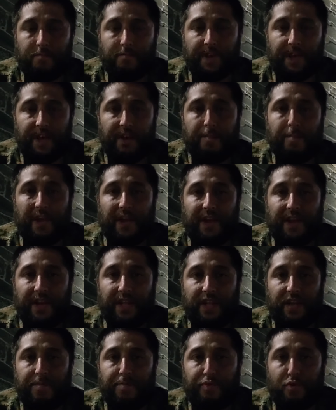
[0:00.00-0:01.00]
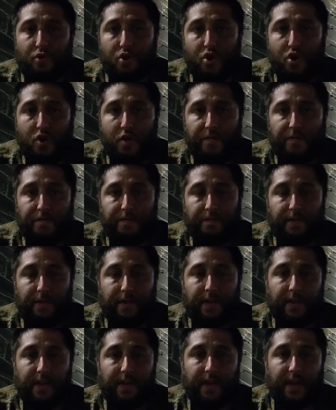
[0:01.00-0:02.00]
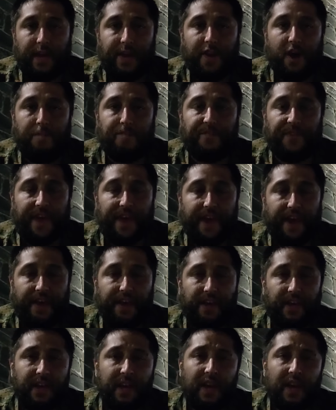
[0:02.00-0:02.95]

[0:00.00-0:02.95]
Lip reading: and immediately prove and uptake